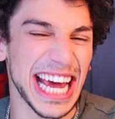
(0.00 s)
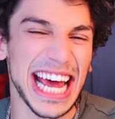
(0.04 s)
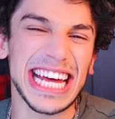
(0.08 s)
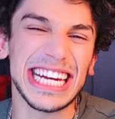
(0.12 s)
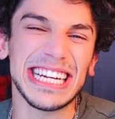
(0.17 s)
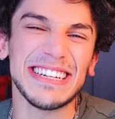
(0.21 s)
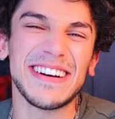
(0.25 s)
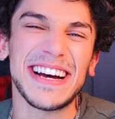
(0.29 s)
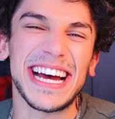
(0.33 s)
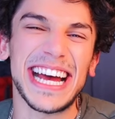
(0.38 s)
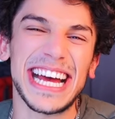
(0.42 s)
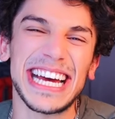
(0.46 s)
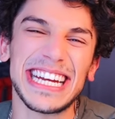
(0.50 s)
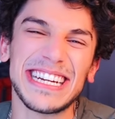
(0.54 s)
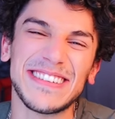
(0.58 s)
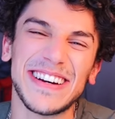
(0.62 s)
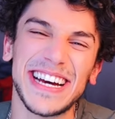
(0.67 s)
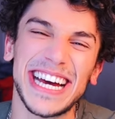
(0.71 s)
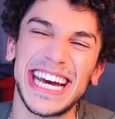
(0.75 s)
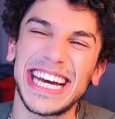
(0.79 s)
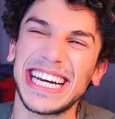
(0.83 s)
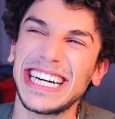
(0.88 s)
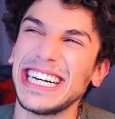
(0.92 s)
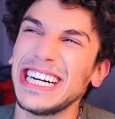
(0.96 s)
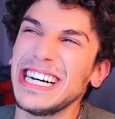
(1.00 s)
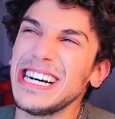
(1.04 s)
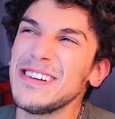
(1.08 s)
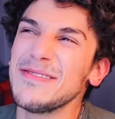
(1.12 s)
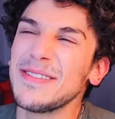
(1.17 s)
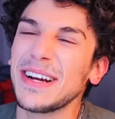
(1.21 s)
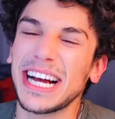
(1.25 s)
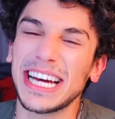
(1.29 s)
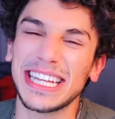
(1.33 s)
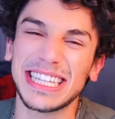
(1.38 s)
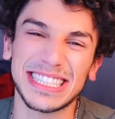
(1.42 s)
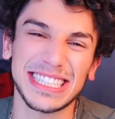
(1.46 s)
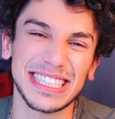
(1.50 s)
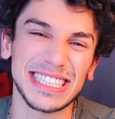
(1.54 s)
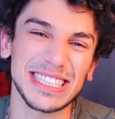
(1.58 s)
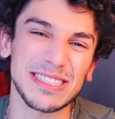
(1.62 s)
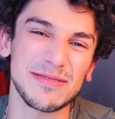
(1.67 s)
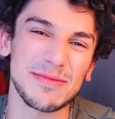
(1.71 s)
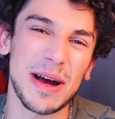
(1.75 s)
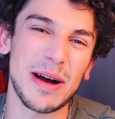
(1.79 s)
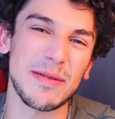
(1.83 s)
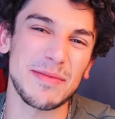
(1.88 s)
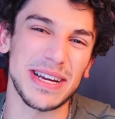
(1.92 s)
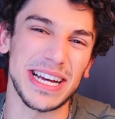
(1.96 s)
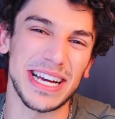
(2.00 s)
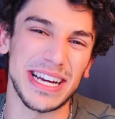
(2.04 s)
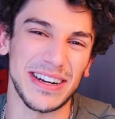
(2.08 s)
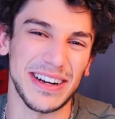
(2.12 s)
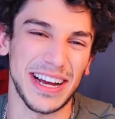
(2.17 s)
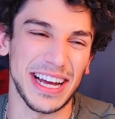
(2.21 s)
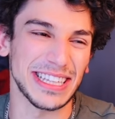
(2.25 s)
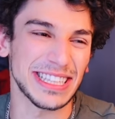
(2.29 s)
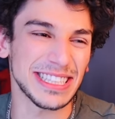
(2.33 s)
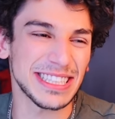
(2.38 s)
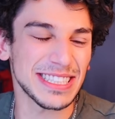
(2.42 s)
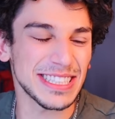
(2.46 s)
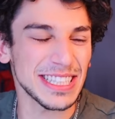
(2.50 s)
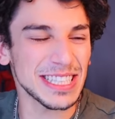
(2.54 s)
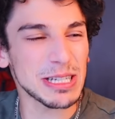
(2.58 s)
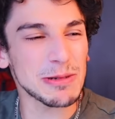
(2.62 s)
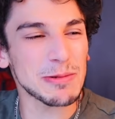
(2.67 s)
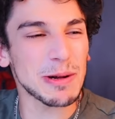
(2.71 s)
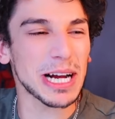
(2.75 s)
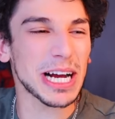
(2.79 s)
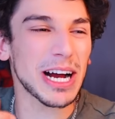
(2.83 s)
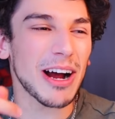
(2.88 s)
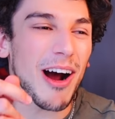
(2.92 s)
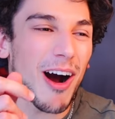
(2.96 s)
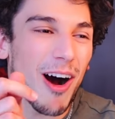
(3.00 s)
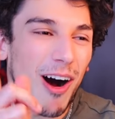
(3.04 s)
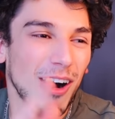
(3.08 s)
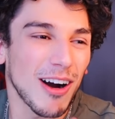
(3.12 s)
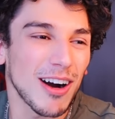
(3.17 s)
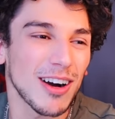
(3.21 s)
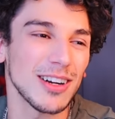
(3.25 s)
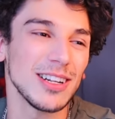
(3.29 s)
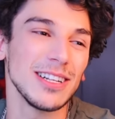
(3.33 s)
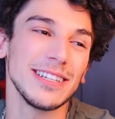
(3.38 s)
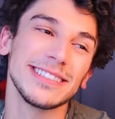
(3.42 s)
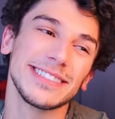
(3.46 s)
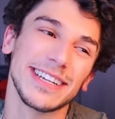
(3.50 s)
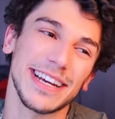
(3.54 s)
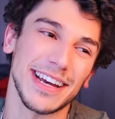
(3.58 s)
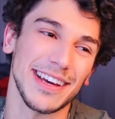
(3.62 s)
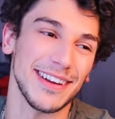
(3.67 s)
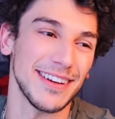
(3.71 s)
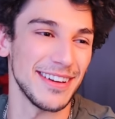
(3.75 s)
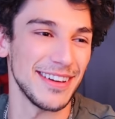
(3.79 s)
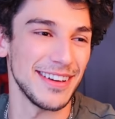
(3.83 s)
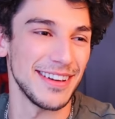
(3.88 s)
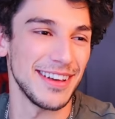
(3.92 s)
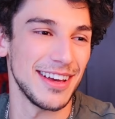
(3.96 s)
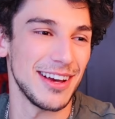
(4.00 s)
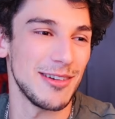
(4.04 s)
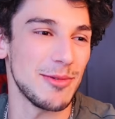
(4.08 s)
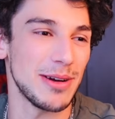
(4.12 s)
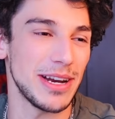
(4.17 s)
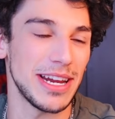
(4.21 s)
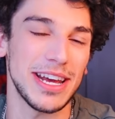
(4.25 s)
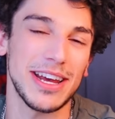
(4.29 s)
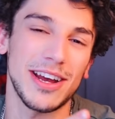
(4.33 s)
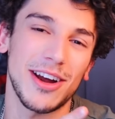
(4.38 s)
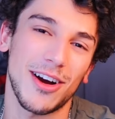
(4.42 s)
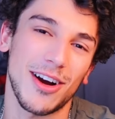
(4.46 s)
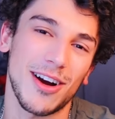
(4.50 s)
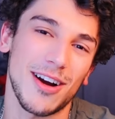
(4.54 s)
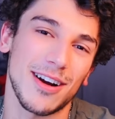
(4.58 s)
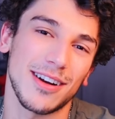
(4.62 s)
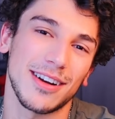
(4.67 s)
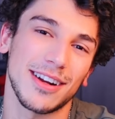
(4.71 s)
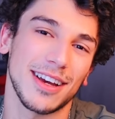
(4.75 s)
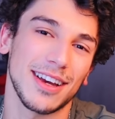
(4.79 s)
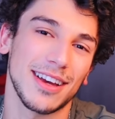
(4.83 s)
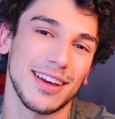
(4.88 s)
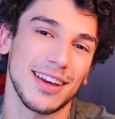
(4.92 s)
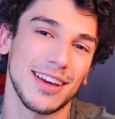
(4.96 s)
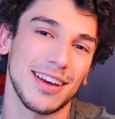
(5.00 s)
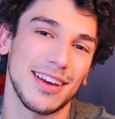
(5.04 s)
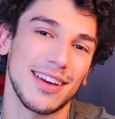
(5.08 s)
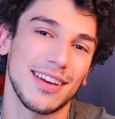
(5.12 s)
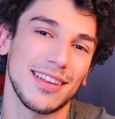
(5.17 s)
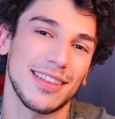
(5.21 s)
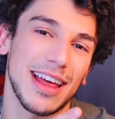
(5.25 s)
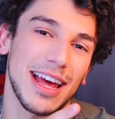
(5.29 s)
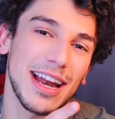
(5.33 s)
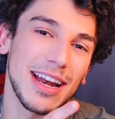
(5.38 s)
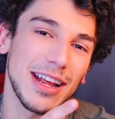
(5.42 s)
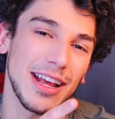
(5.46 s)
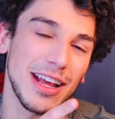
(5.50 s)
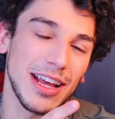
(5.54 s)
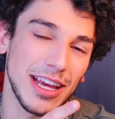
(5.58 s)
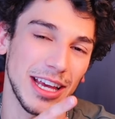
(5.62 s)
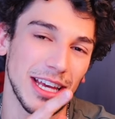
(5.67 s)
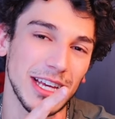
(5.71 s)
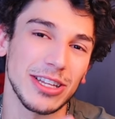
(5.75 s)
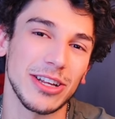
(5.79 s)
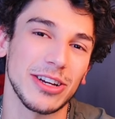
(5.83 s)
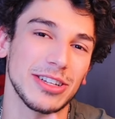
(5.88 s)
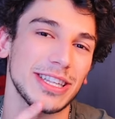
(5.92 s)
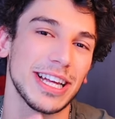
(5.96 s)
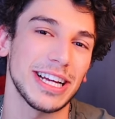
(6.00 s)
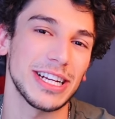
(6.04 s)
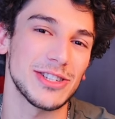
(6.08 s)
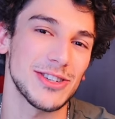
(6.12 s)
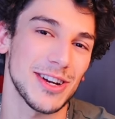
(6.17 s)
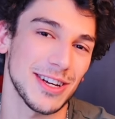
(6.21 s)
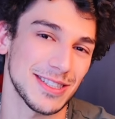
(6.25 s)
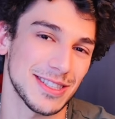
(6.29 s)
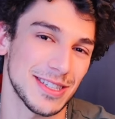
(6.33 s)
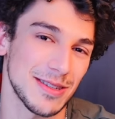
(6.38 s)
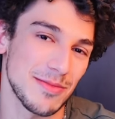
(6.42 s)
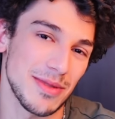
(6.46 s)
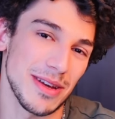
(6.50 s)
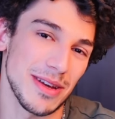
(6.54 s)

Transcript: anyway, oh my God, this isn't about me, okay? This is what Carl did when he heard that he looked like Justin